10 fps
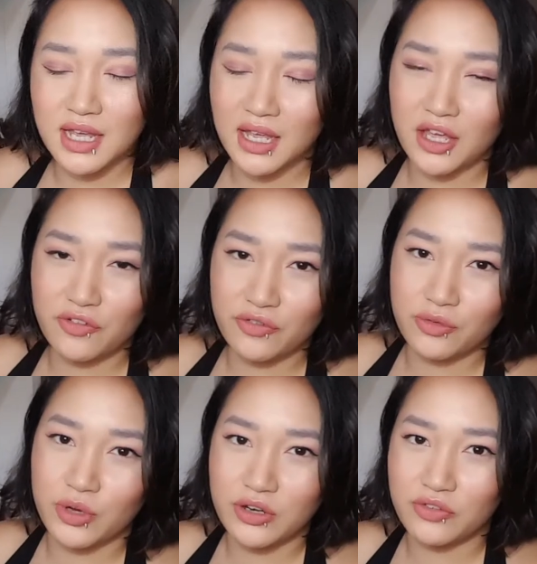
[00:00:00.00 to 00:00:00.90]
I have
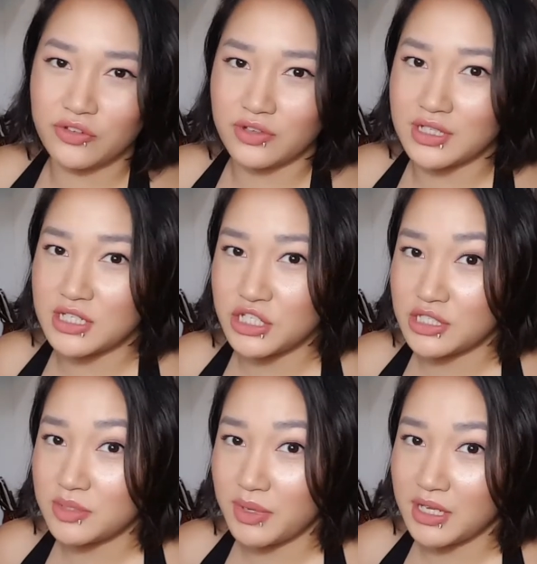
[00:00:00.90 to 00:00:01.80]
quite a few
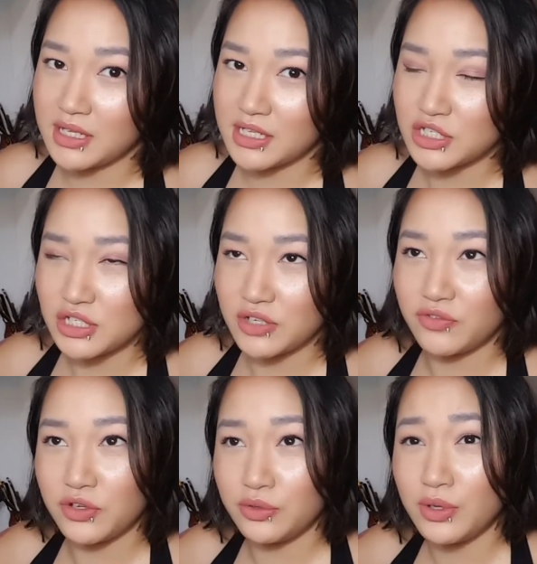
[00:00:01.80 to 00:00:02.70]
foundations in my collection.
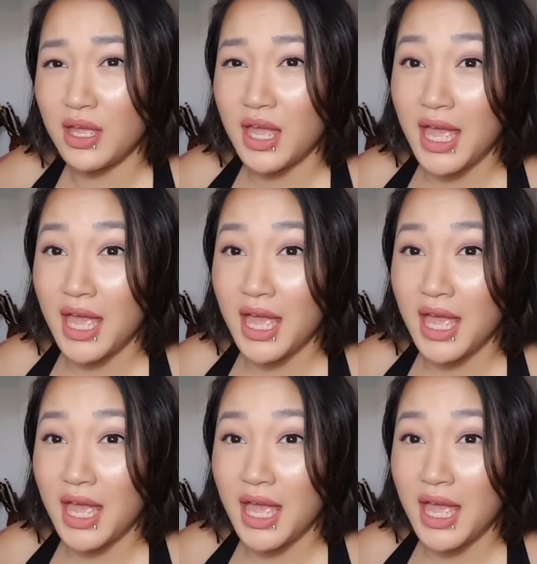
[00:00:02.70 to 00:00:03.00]
If you